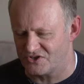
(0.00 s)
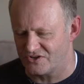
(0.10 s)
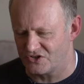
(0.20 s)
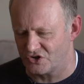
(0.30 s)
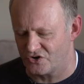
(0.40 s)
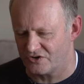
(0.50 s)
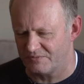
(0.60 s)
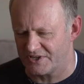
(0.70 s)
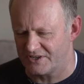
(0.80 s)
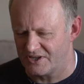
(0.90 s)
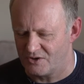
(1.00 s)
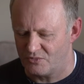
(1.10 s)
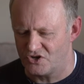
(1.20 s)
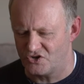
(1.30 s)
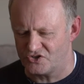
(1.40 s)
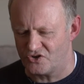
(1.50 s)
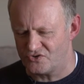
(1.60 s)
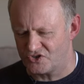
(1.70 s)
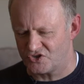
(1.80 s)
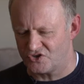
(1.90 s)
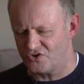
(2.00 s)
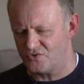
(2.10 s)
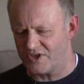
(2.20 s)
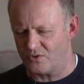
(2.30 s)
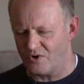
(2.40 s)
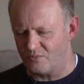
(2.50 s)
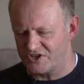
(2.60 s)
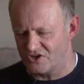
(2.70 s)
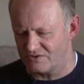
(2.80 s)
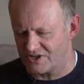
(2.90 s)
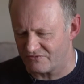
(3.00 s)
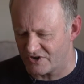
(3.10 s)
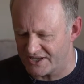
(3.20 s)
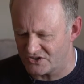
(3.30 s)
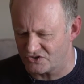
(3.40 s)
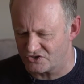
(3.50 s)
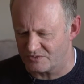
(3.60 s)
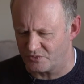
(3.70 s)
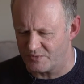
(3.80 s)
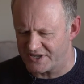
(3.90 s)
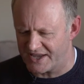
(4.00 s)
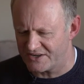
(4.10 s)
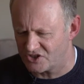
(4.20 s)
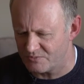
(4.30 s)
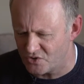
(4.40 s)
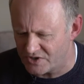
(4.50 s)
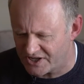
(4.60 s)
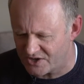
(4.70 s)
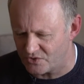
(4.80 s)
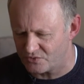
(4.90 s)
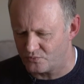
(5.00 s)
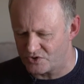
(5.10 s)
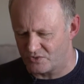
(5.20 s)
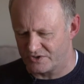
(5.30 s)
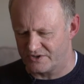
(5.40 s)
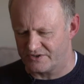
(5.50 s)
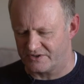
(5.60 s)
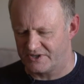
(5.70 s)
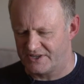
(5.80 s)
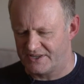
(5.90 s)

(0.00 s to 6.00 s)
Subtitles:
was done to hurt me, but it just goes to show that when we don't have a relationship, when we can't communicate with one another,